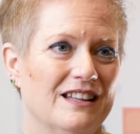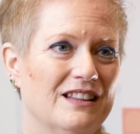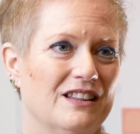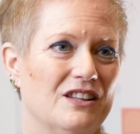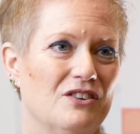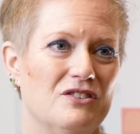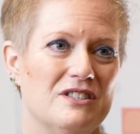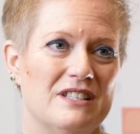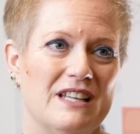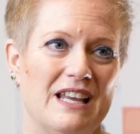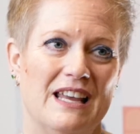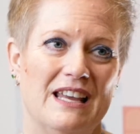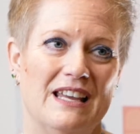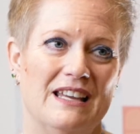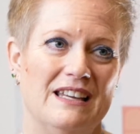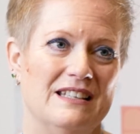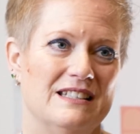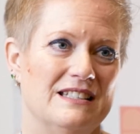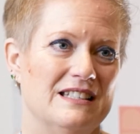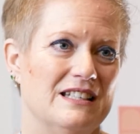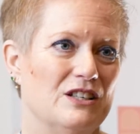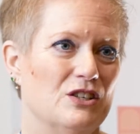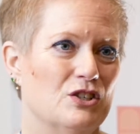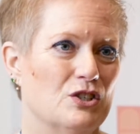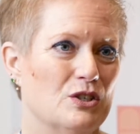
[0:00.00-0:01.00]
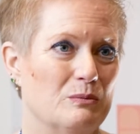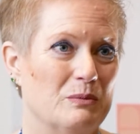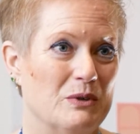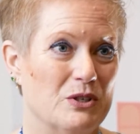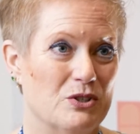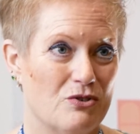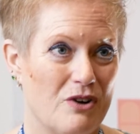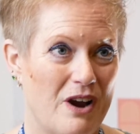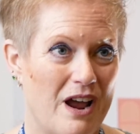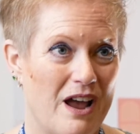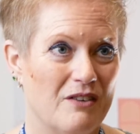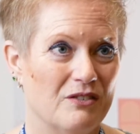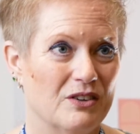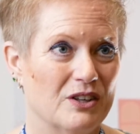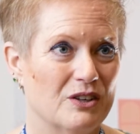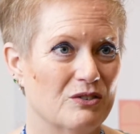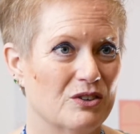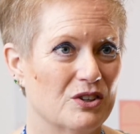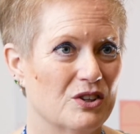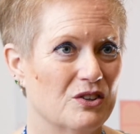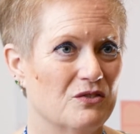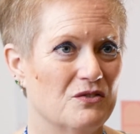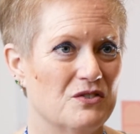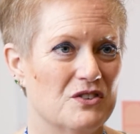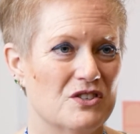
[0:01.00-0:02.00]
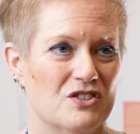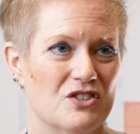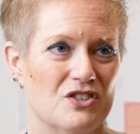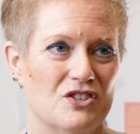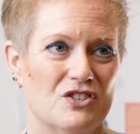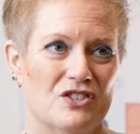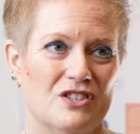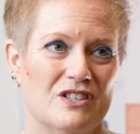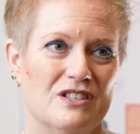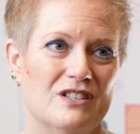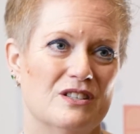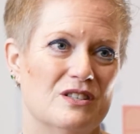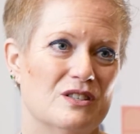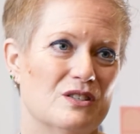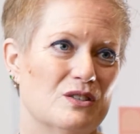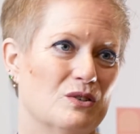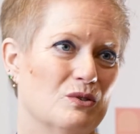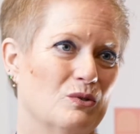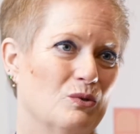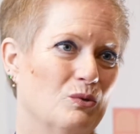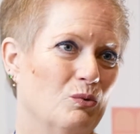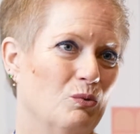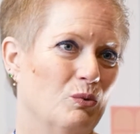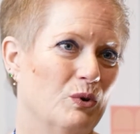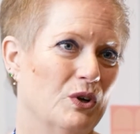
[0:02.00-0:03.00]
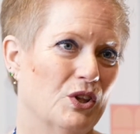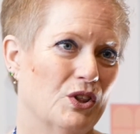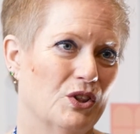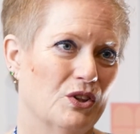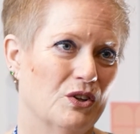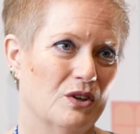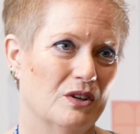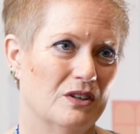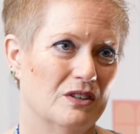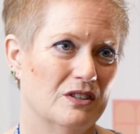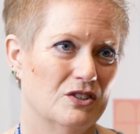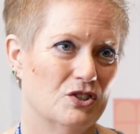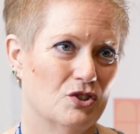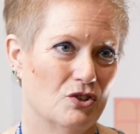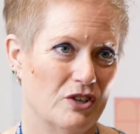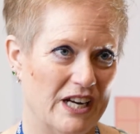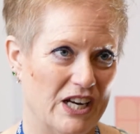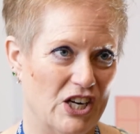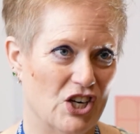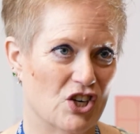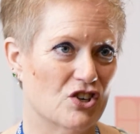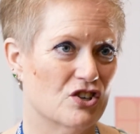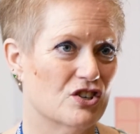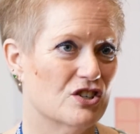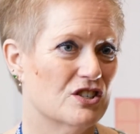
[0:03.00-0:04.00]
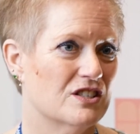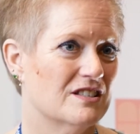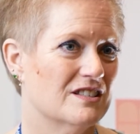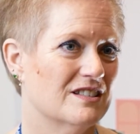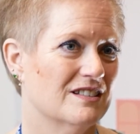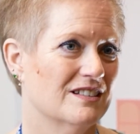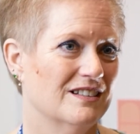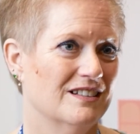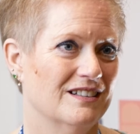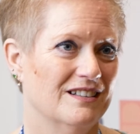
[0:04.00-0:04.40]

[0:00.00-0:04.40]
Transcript: Those AEDs should be traveling with the physicians, with the trainers.